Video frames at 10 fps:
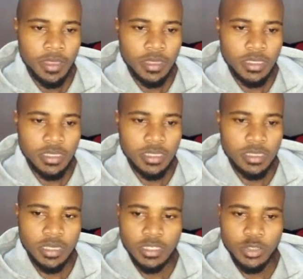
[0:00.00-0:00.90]
There's
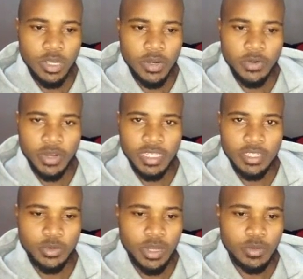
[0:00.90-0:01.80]
this article I created
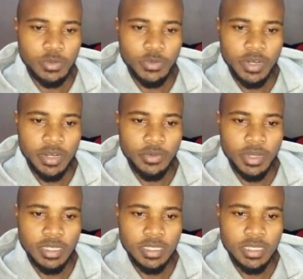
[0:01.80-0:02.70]
on how to
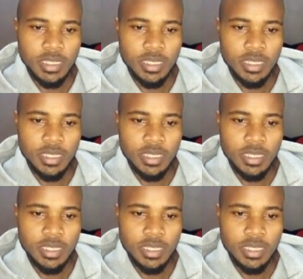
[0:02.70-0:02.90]
redirect